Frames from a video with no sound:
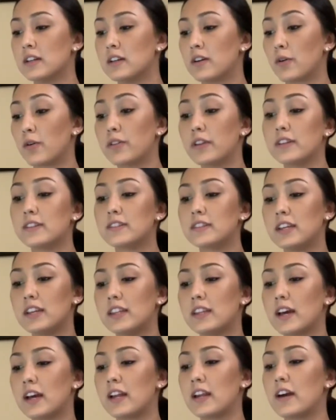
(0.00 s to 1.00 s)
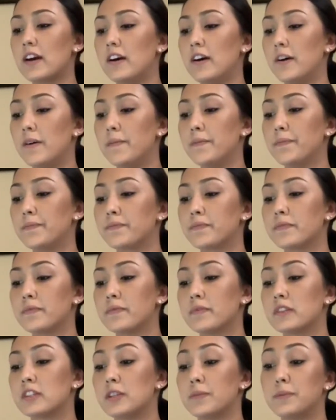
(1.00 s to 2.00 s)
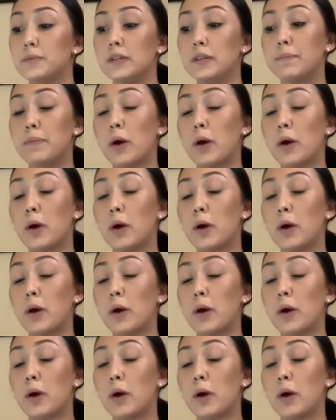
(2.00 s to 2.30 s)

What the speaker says: or they see that SIPC